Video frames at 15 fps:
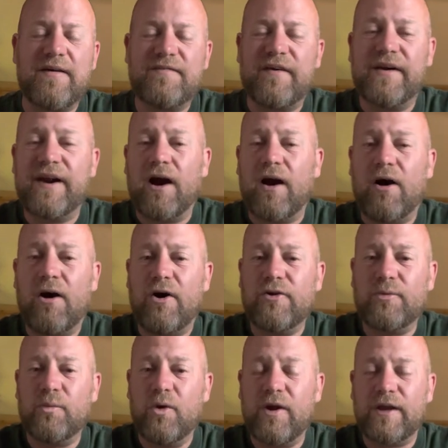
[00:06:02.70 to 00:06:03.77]
very
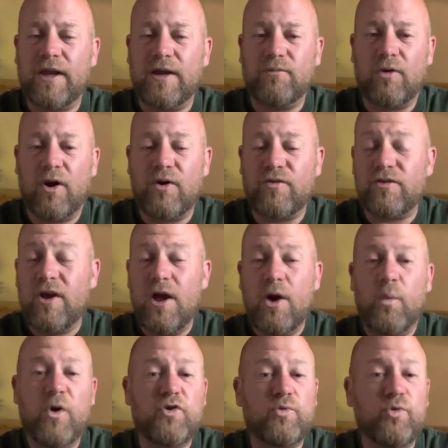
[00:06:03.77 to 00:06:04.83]
hard working rose,
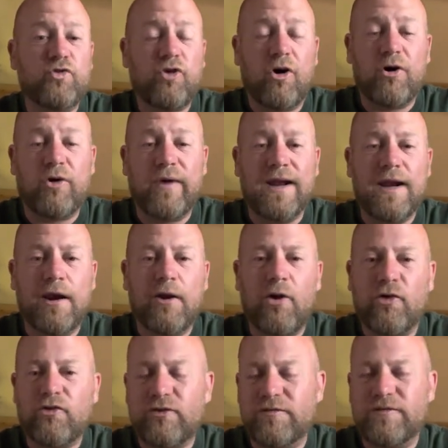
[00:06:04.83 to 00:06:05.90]
which will tolerate
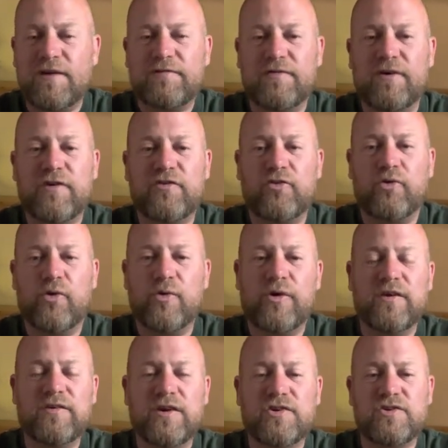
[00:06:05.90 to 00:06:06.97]
lots of different soil
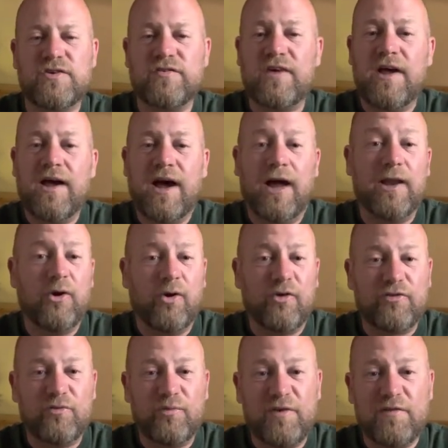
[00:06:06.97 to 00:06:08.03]
conditions and lots
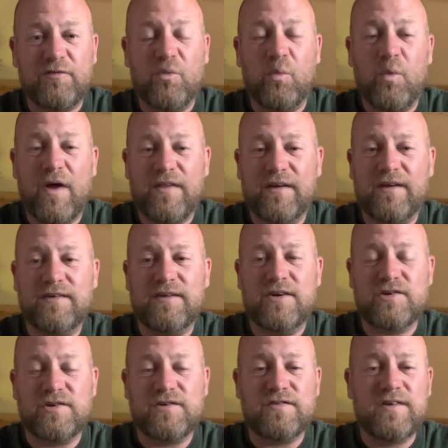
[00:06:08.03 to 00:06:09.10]
of different weather
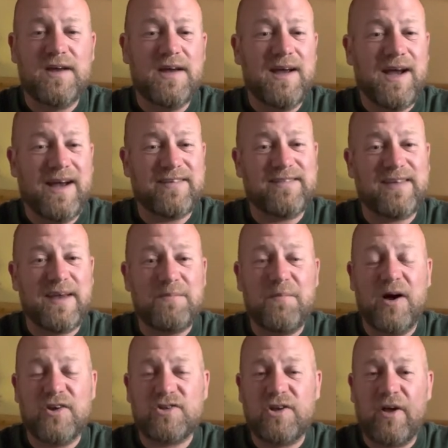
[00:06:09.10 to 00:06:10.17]
conditions. As I say,
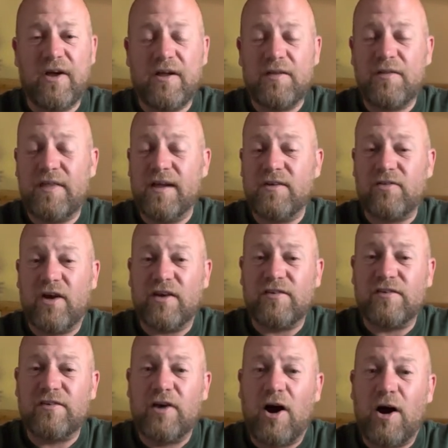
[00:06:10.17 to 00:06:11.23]
much like things like
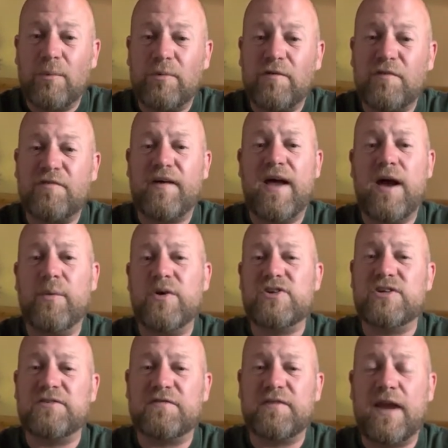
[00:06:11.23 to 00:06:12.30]
Scarborough Fair, which
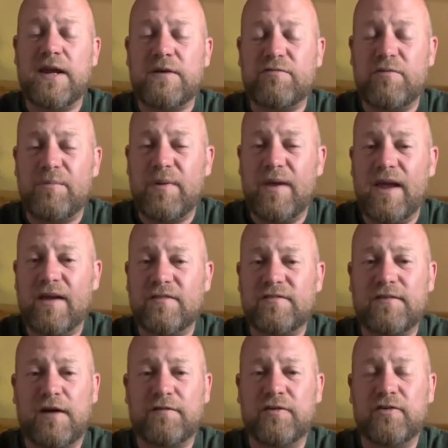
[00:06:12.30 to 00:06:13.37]
is famed for being as
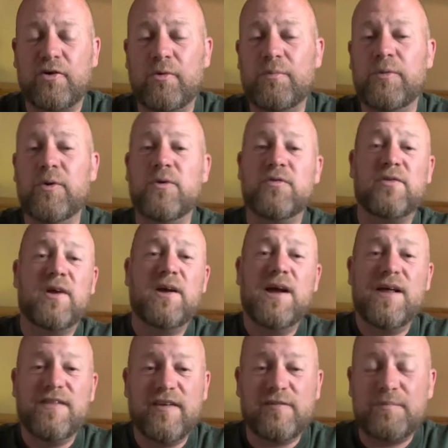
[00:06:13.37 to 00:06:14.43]
tough as old boots,
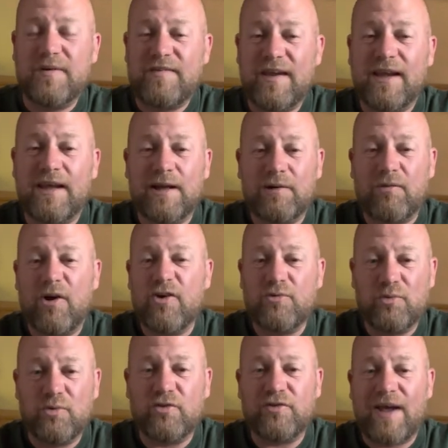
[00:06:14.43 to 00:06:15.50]
this particular rose
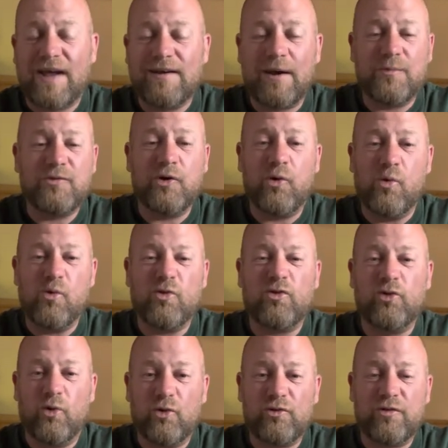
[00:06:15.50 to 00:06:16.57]
will stand up to all
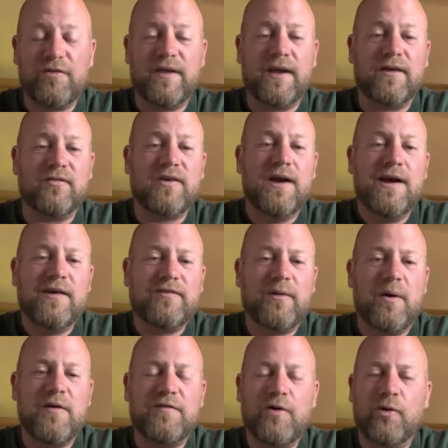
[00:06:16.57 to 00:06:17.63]
sorts of things. So
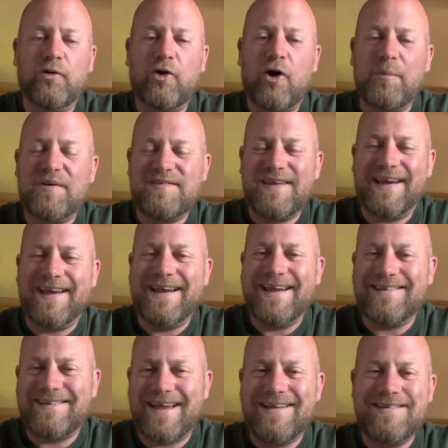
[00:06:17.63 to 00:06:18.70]
if you're not a particularly
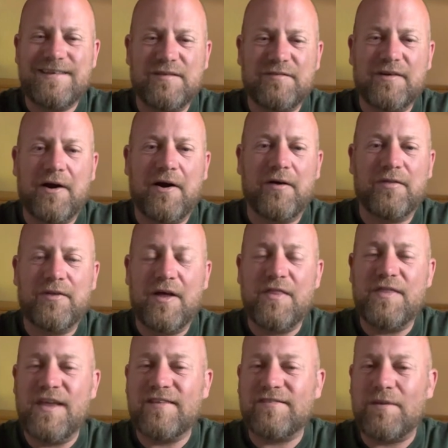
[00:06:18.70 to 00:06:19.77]
attentive gardener,
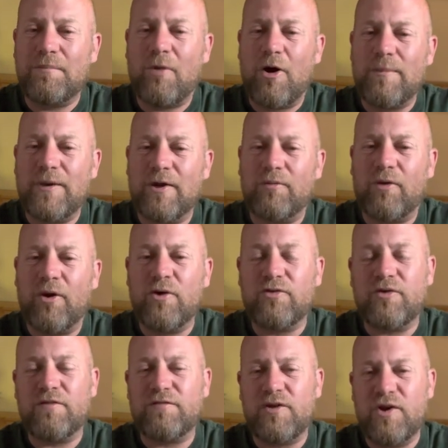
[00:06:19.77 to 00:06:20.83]
this might be a rose
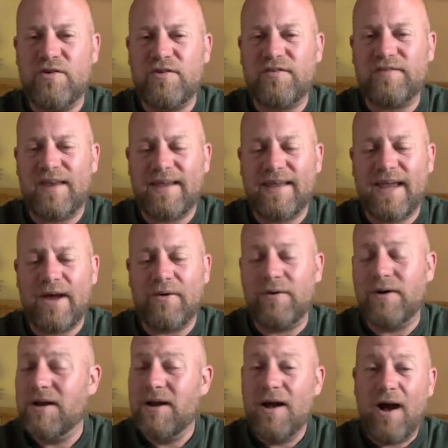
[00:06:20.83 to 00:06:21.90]
for you to seek out.
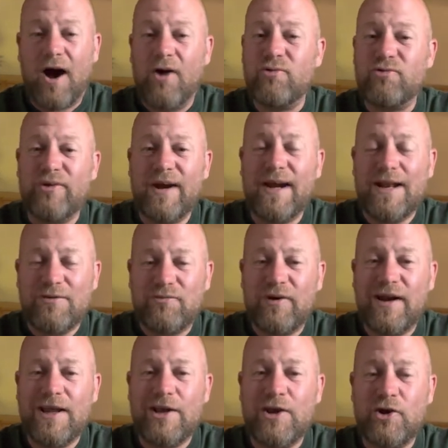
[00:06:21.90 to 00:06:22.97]
A really,
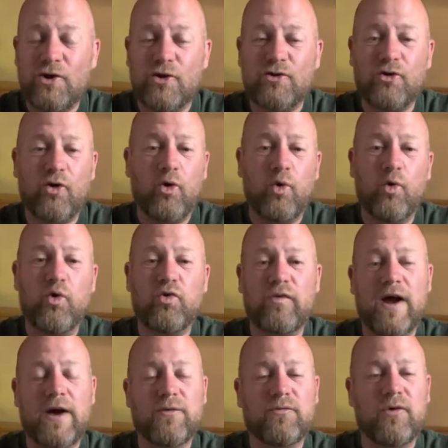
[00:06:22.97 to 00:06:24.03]
really good
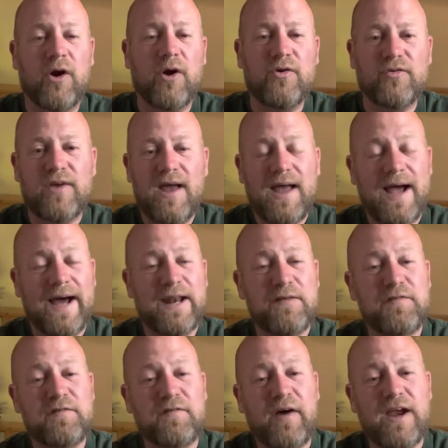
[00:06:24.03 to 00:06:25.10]
all-round rose. And if
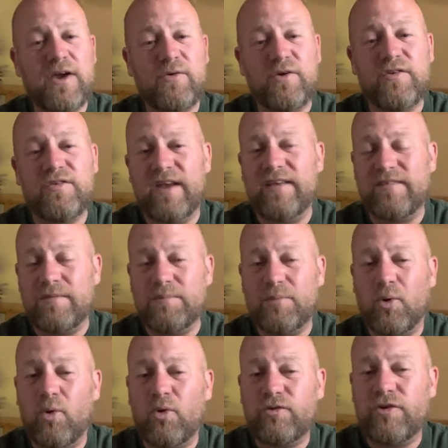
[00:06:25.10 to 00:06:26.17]
fragrance is
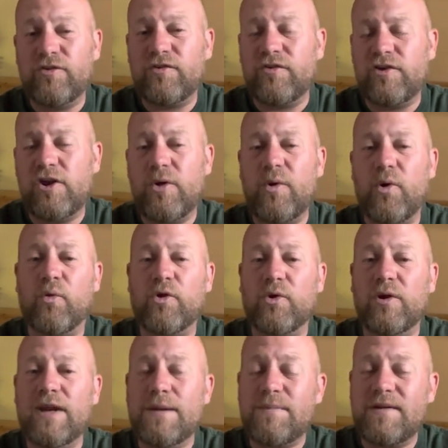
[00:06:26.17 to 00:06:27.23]
important to you, or you're
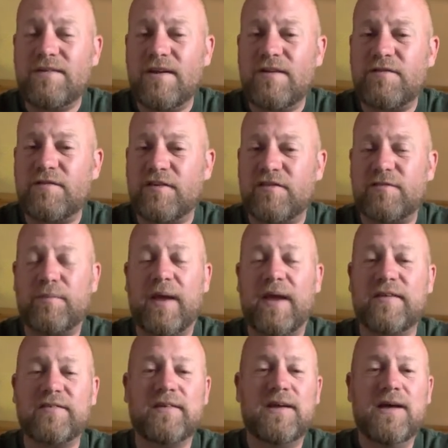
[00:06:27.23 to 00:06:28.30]
limited for
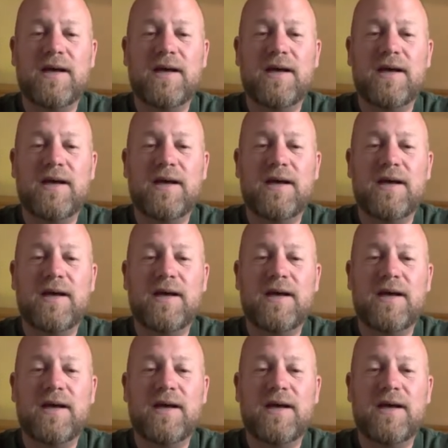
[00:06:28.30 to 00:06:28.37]
space